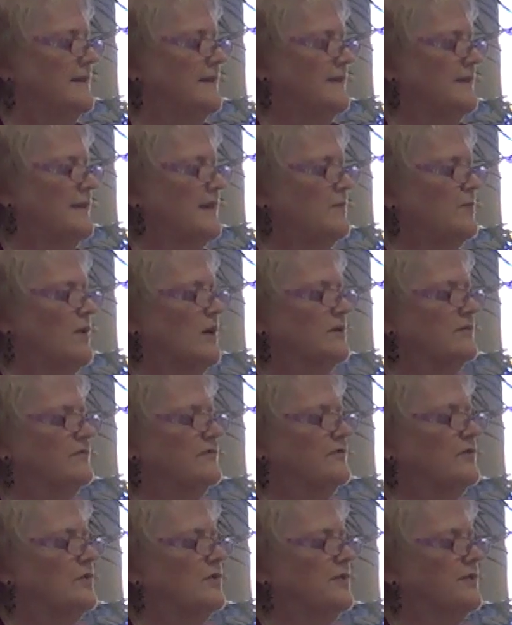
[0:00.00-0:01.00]
and I walk
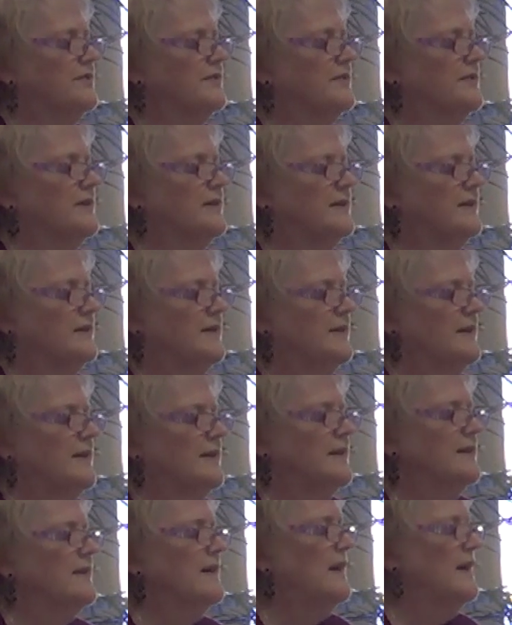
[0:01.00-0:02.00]
forth
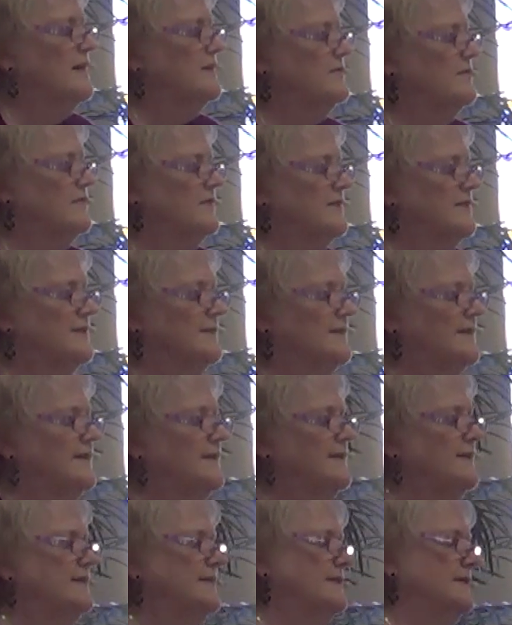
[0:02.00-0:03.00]

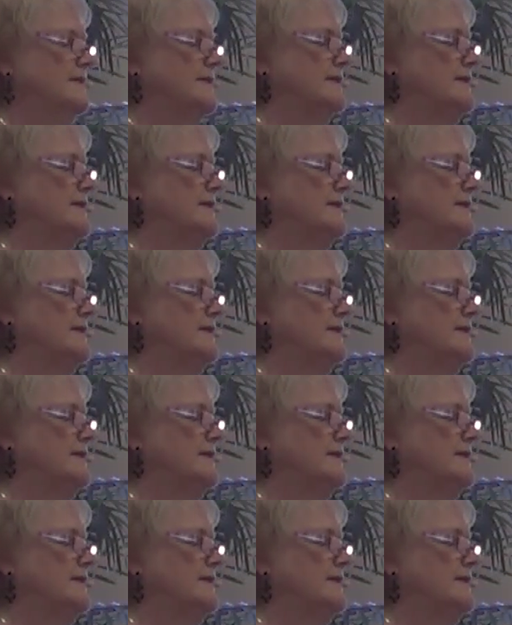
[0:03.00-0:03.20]
confidently